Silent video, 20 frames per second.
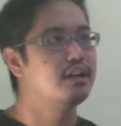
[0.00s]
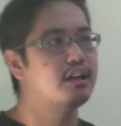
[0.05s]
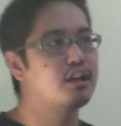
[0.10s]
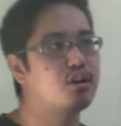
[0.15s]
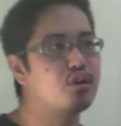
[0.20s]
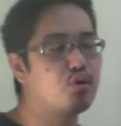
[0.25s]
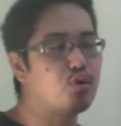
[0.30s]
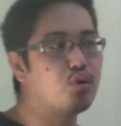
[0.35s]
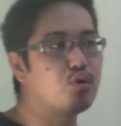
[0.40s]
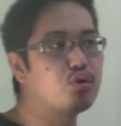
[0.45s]

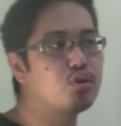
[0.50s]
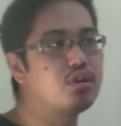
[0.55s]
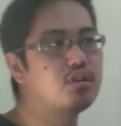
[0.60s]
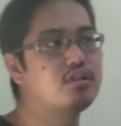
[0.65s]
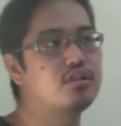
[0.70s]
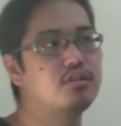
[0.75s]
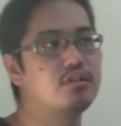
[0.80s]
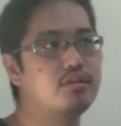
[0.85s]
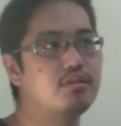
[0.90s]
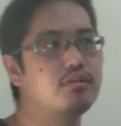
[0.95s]
Now, in order
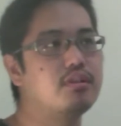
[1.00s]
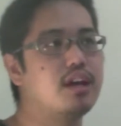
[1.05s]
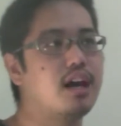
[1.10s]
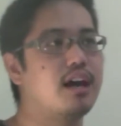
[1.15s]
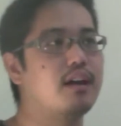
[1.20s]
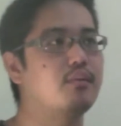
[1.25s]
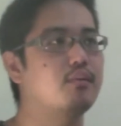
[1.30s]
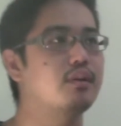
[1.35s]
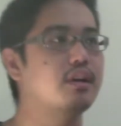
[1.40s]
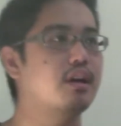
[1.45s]
to do
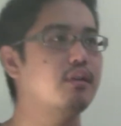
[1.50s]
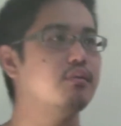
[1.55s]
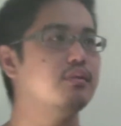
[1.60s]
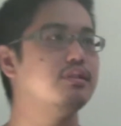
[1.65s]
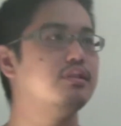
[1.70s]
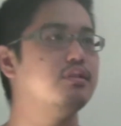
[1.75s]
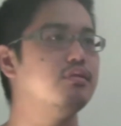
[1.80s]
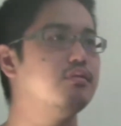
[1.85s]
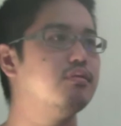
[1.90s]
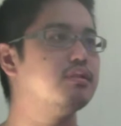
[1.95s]
that, what I
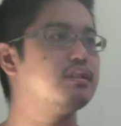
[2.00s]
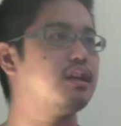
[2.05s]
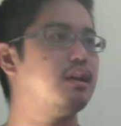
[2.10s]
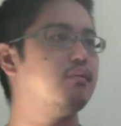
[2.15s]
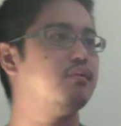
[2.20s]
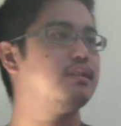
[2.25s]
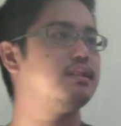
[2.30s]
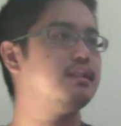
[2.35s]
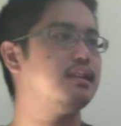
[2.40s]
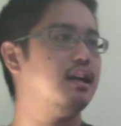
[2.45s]
would do is I
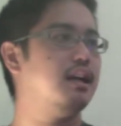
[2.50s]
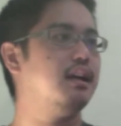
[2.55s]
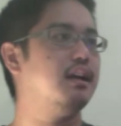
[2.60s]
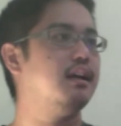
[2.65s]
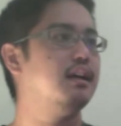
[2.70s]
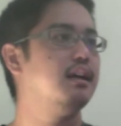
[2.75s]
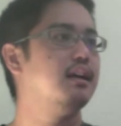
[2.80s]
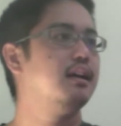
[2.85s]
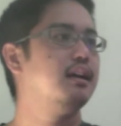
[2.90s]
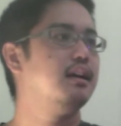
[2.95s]
would
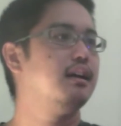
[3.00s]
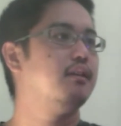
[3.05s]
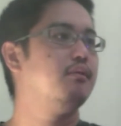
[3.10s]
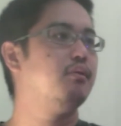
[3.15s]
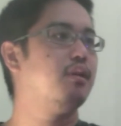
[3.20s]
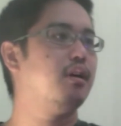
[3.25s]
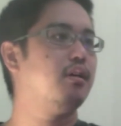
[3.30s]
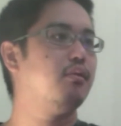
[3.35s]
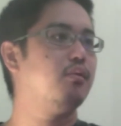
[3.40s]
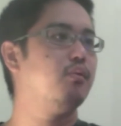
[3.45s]
say,
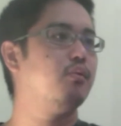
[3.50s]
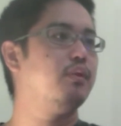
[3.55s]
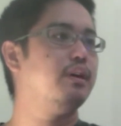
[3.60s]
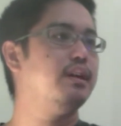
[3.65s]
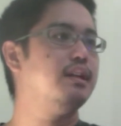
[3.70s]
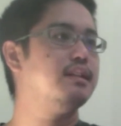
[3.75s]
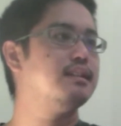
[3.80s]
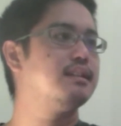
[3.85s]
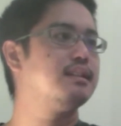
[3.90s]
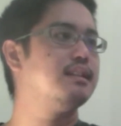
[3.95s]
well,
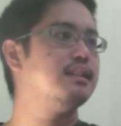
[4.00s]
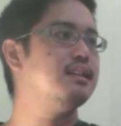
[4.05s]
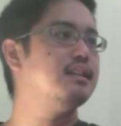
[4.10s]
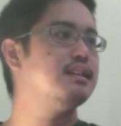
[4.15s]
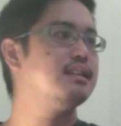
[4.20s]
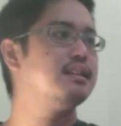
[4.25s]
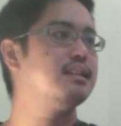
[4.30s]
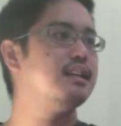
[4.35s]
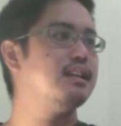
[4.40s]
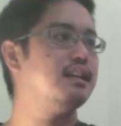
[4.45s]
when is
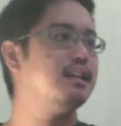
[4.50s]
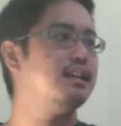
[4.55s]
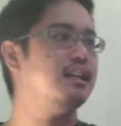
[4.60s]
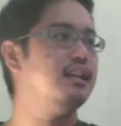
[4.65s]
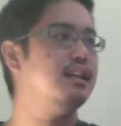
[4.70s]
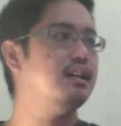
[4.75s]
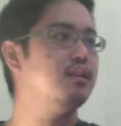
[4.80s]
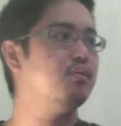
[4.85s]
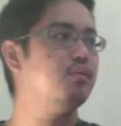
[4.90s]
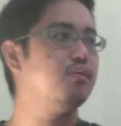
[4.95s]
this thing
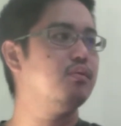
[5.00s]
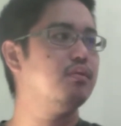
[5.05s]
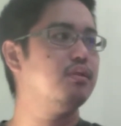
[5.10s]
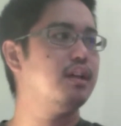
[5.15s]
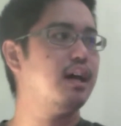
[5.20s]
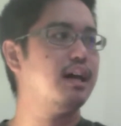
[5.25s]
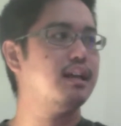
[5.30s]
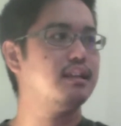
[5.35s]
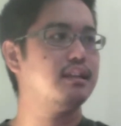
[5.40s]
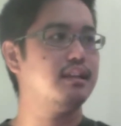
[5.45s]
equal to
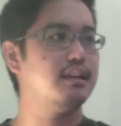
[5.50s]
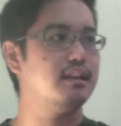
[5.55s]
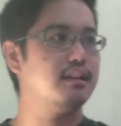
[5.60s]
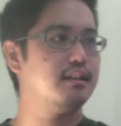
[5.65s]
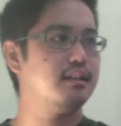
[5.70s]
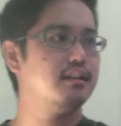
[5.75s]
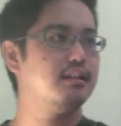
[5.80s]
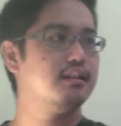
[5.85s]
that thing?